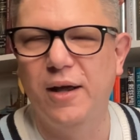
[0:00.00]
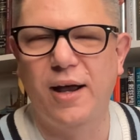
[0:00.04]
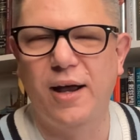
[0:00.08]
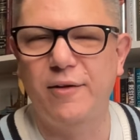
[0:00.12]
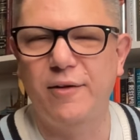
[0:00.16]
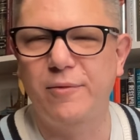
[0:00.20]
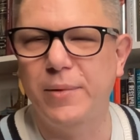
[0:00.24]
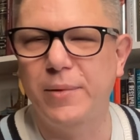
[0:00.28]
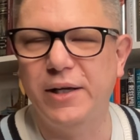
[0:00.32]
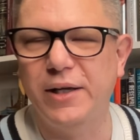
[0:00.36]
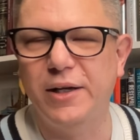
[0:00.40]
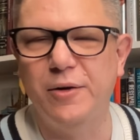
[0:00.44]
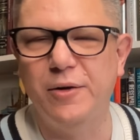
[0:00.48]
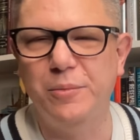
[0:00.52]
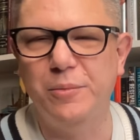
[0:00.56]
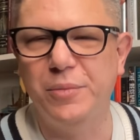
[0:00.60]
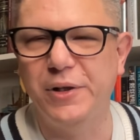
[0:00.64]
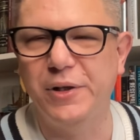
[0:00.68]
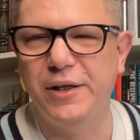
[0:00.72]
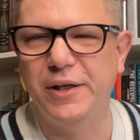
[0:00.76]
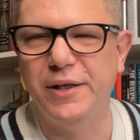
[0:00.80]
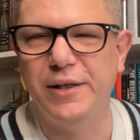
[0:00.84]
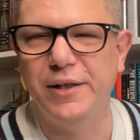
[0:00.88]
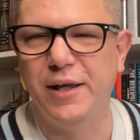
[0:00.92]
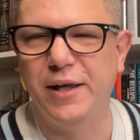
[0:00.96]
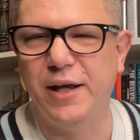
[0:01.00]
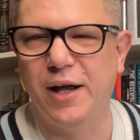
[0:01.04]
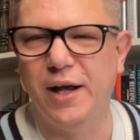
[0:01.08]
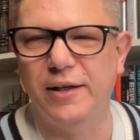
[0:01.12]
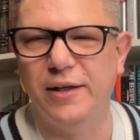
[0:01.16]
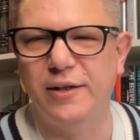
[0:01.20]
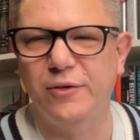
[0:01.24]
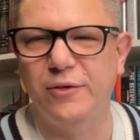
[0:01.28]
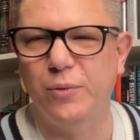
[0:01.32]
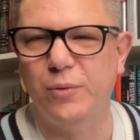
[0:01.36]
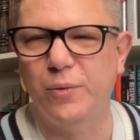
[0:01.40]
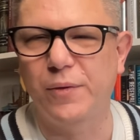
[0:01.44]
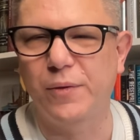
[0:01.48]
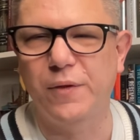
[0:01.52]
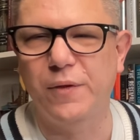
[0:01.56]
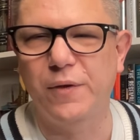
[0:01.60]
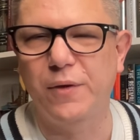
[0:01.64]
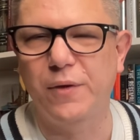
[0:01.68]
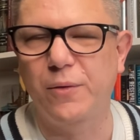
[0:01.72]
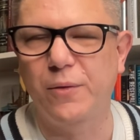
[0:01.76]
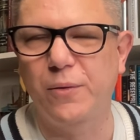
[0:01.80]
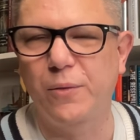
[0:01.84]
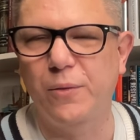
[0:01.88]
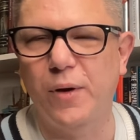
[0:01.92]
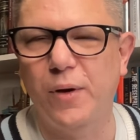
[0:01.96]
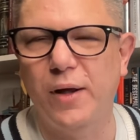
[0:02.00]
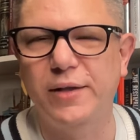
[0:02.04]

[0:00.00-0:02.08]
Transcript: I've been completely honest with you.